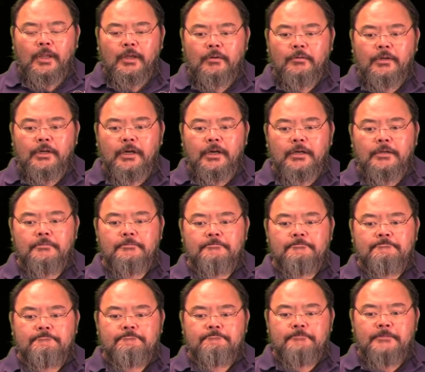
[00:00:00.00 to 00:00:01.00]
okay,
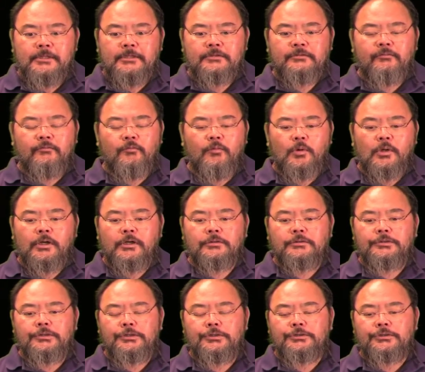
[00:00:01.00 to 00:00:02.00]
these four
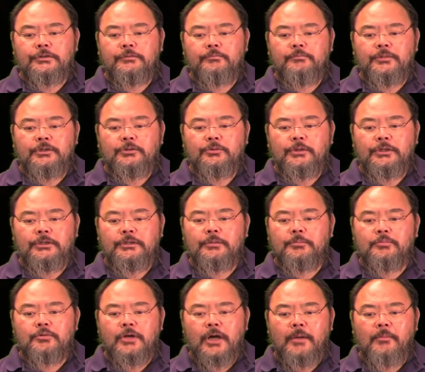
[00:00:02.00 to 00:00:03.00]
conditions between the
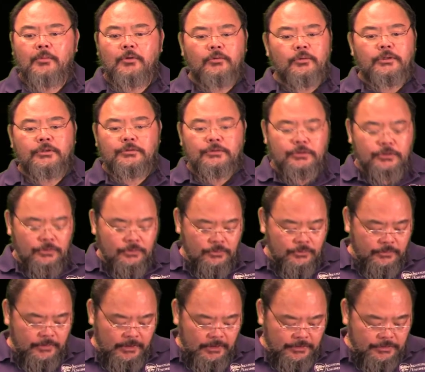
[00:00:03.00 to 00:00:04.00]
primal and
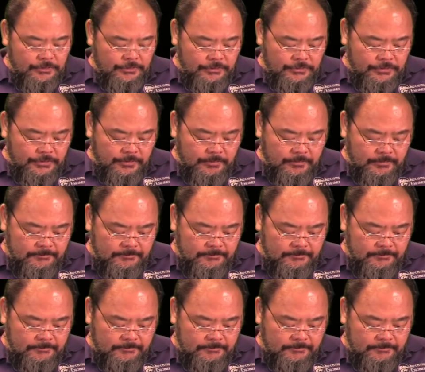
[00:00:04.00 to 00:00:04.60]
dual relationship.